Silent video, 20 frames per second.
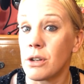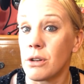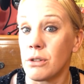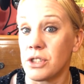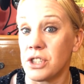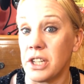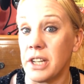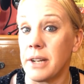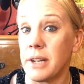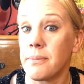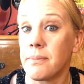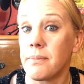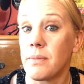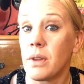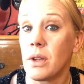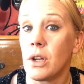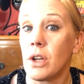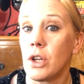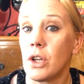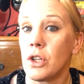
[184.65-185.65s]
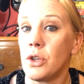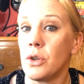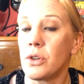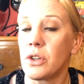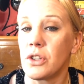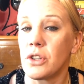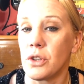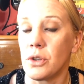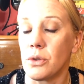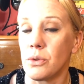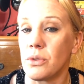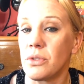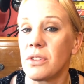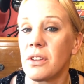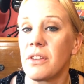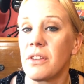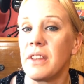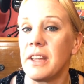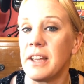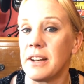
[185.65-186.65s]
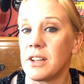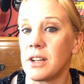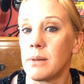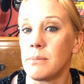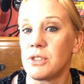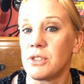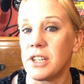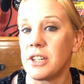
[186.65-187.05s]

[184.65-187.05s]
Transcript: coaching, you can use the income